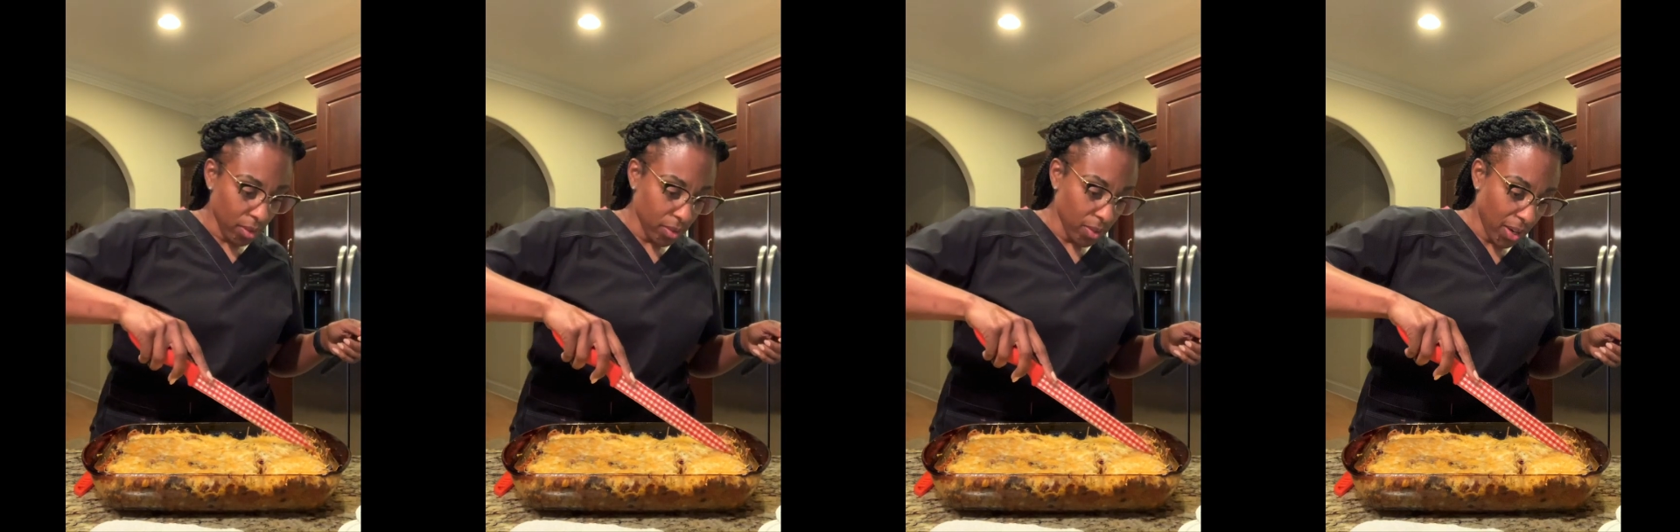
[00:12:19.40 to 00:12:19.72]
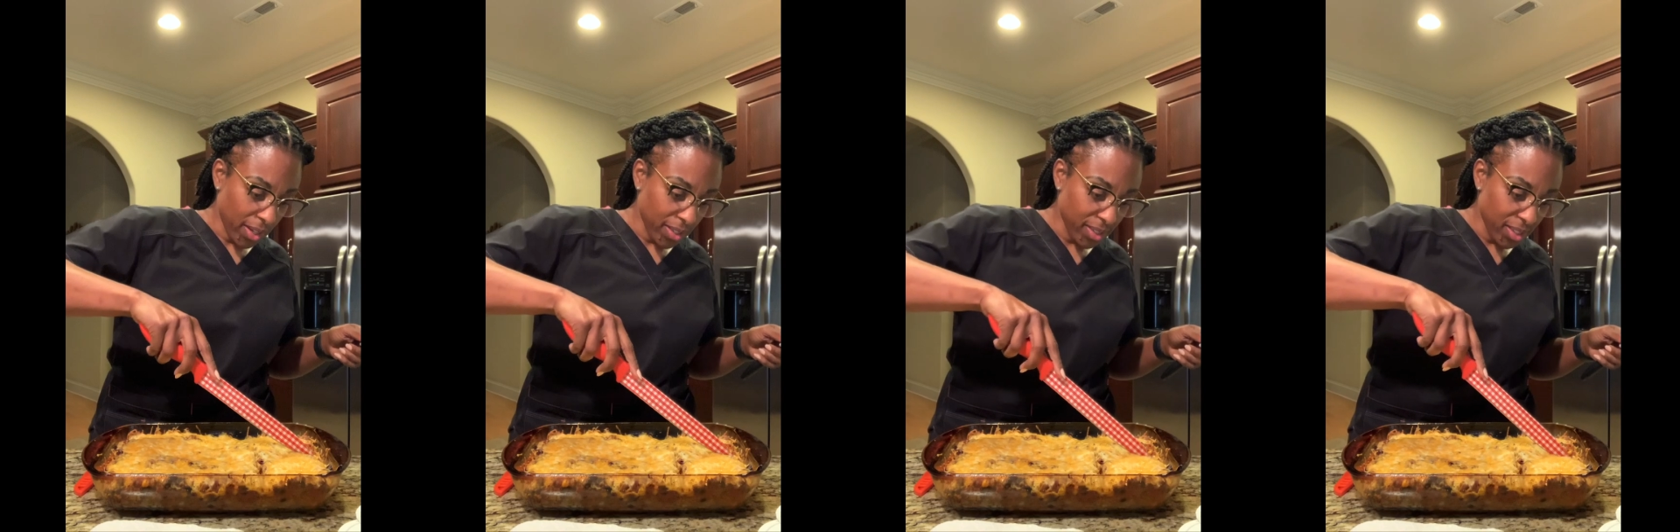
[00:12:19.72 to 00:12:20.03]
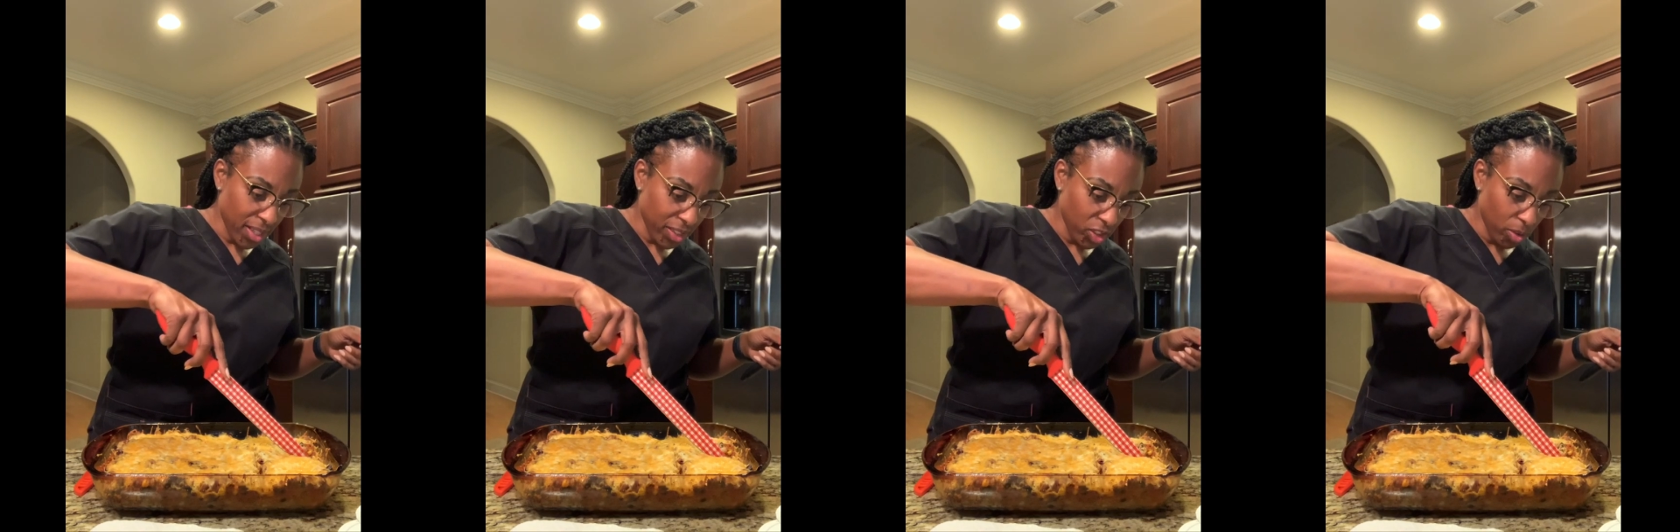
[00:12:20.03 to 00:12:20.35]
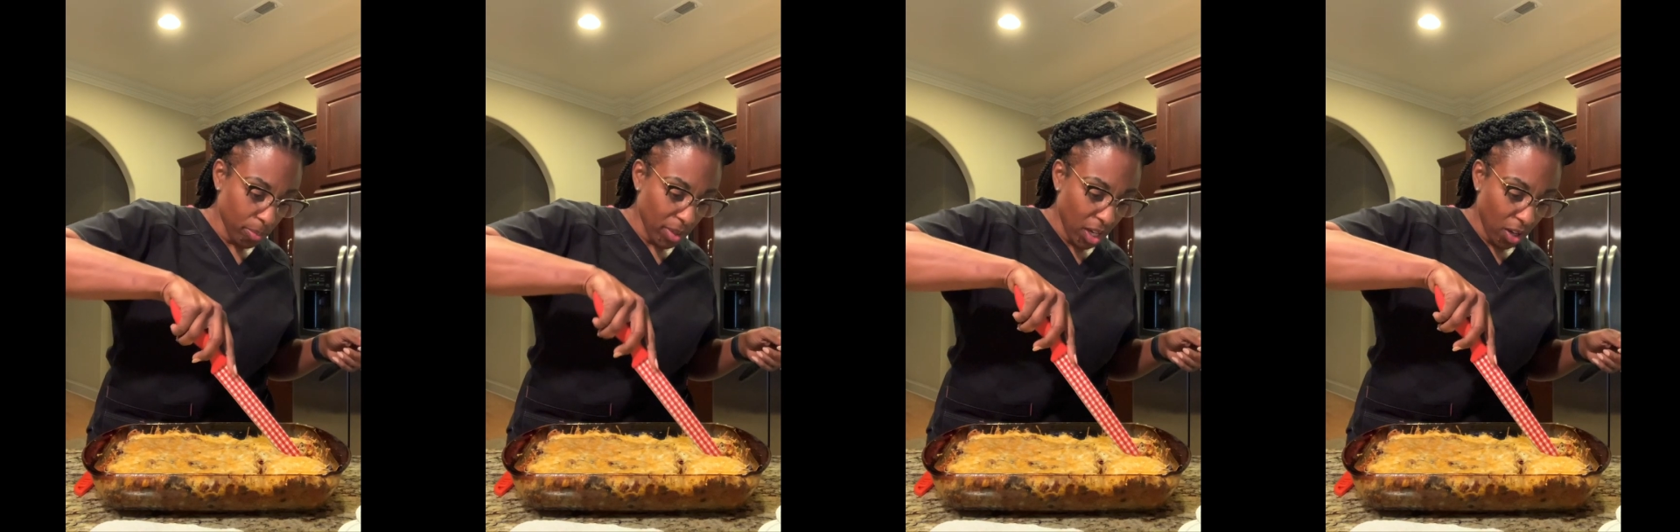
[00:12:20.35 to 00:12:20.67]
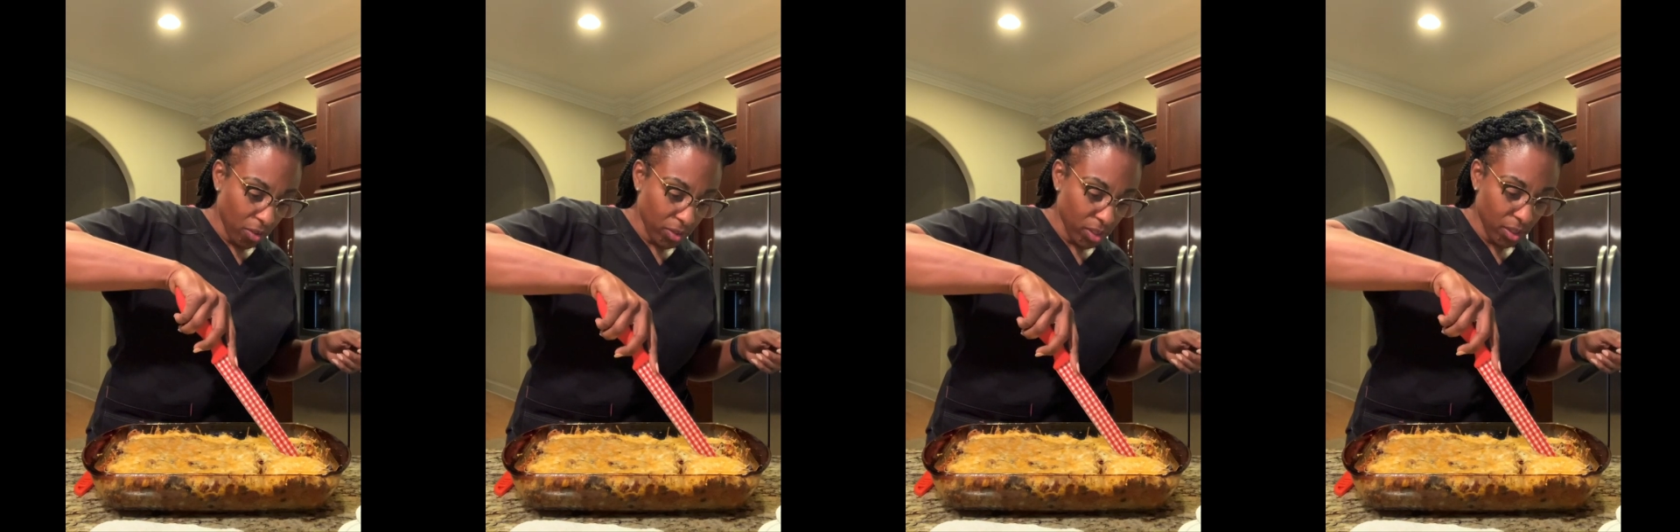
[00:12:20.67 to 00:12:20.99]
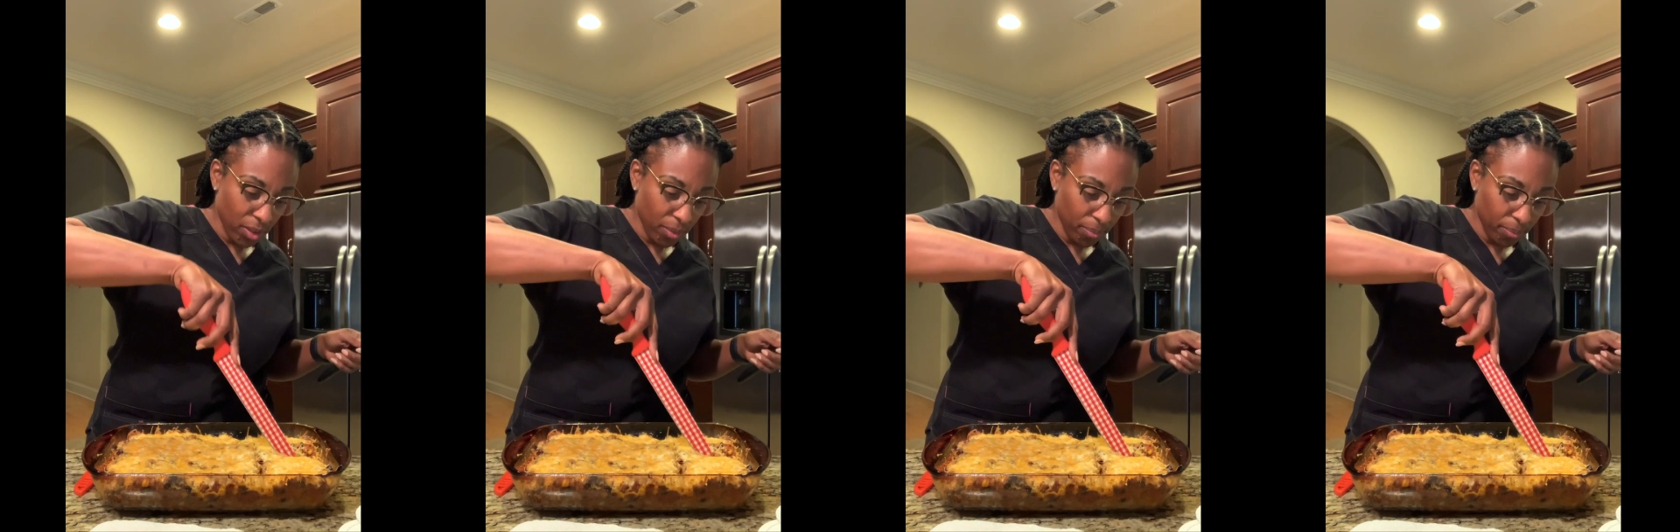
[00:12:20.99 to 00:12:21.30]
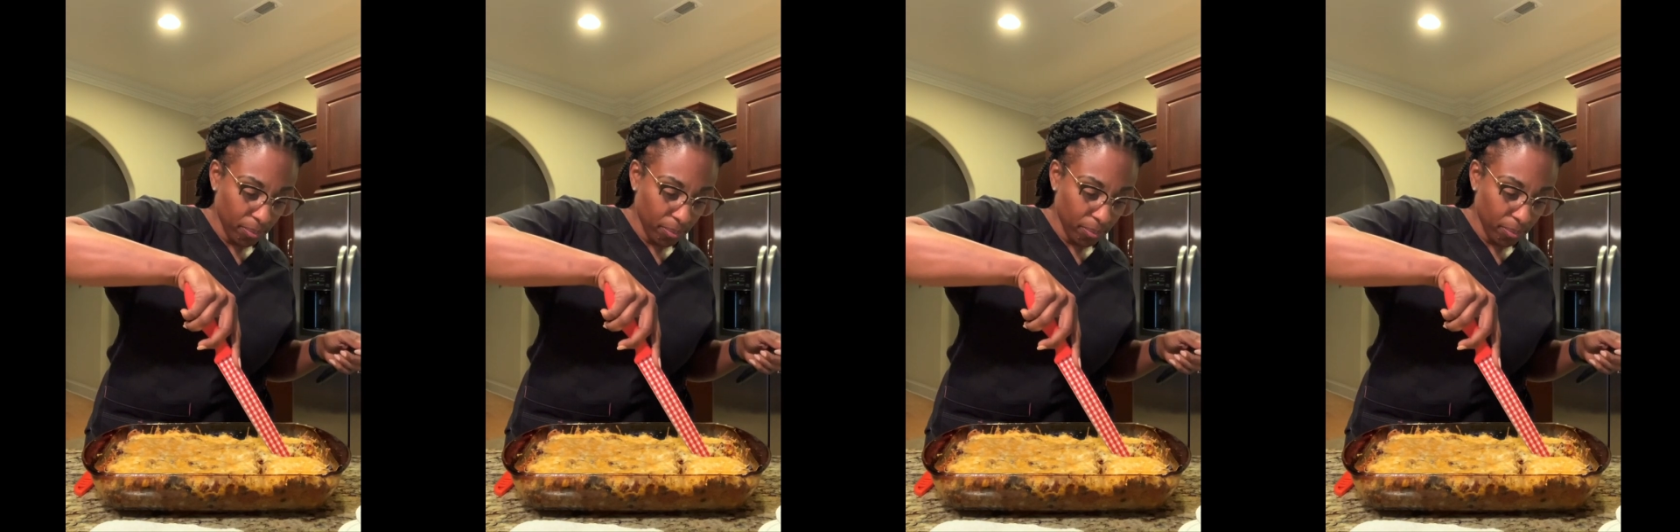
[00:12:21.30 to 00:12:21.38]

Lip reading: so I can section me off some.